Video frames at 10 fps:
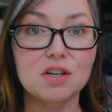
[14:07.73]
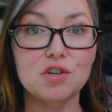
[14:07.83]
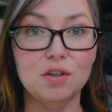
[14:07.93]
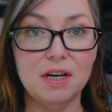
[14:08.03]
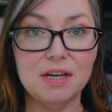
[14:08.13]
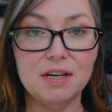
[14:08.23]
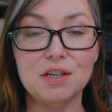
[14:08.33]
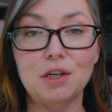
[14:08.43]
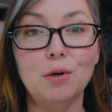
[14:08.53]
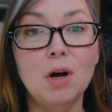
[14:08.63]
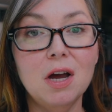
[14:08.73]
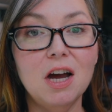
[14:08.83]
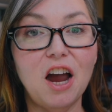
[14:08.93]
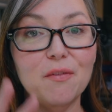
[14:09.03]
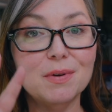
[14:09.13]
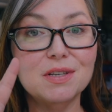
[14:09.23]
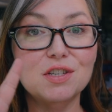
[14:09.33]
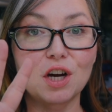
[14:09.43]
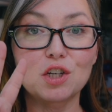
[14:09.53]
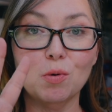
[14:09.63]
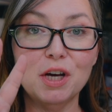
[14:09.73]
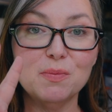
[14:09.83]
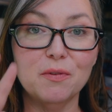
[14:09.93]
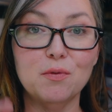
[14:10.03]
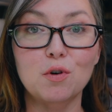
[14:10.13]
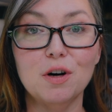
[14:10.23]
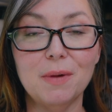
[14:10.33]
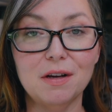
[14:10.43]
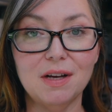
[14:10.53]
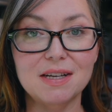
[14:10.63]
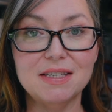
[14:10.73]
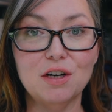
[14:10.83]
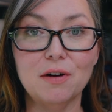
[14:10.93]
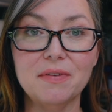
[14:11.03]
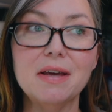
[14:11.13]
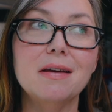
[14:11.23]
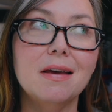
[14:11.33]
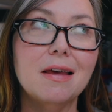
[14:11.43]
should I need to. I've been stuck twice before in my Class C RV.